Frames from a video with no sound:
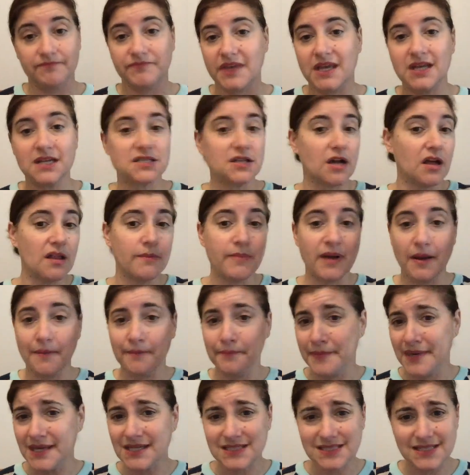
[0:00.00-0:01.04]
And it's all about
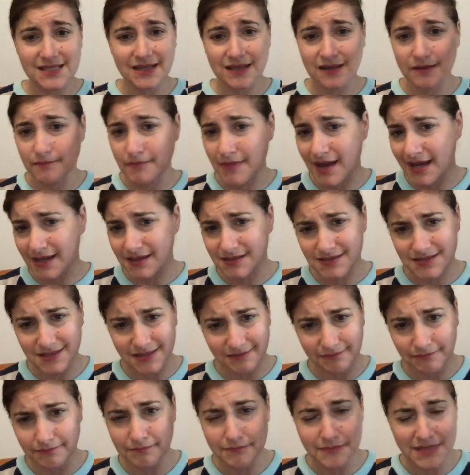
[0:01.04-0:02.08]
mixing and
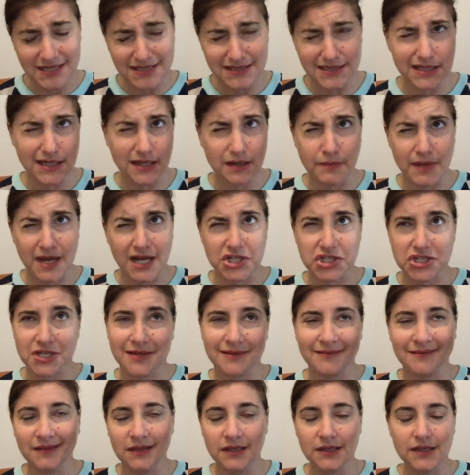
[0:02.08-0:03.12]

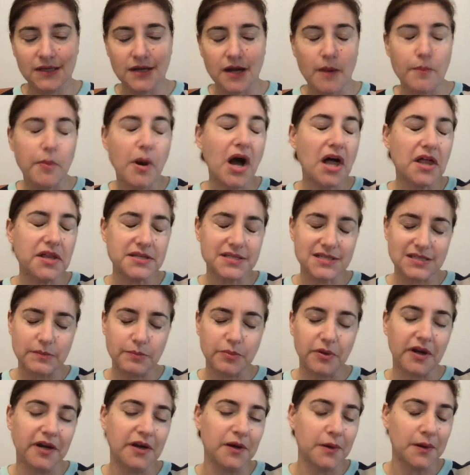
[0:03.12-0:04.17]
matching a policy
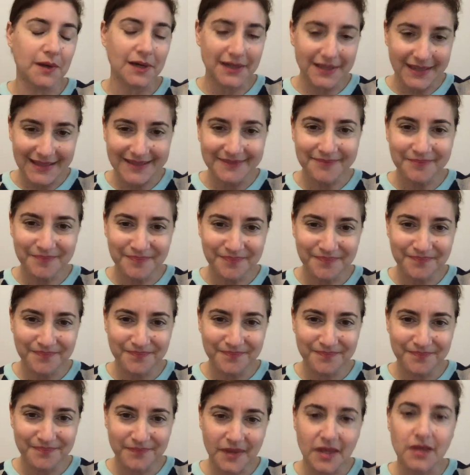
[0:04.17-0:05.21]
priority
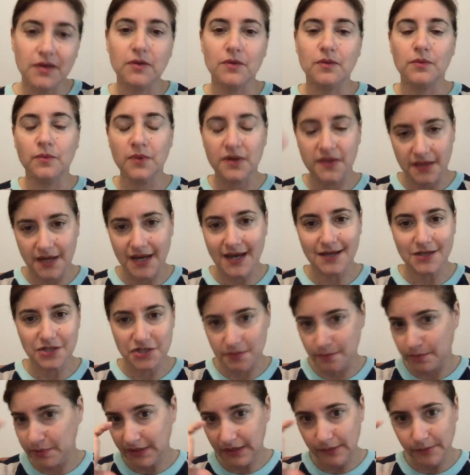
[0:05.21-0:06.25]
with an action
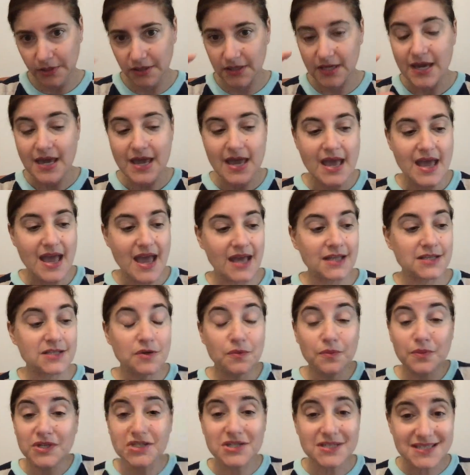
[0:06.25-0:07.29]
playbook. And so
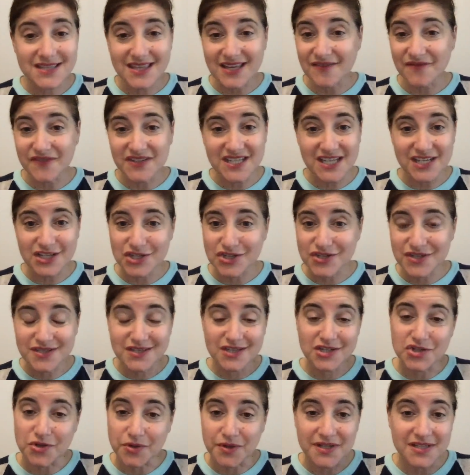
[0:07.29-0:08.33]
the invitation is to
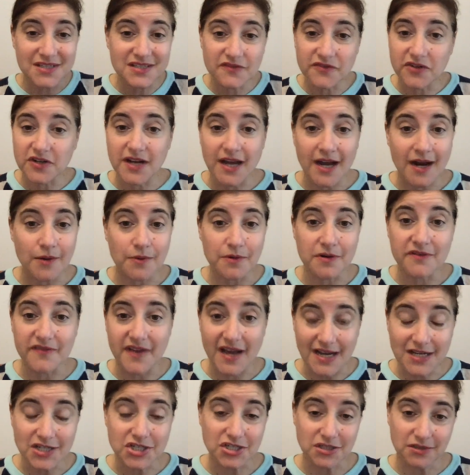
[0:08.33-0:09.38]
join us for an hour of
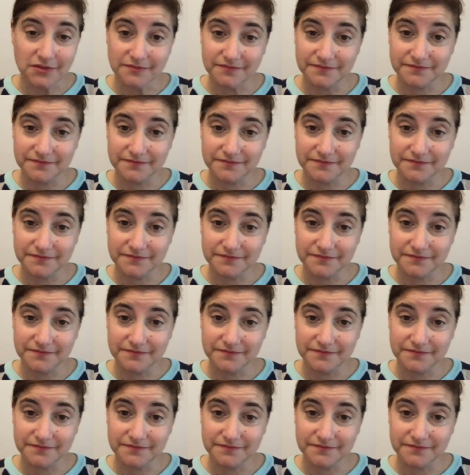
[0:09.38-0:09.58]
action.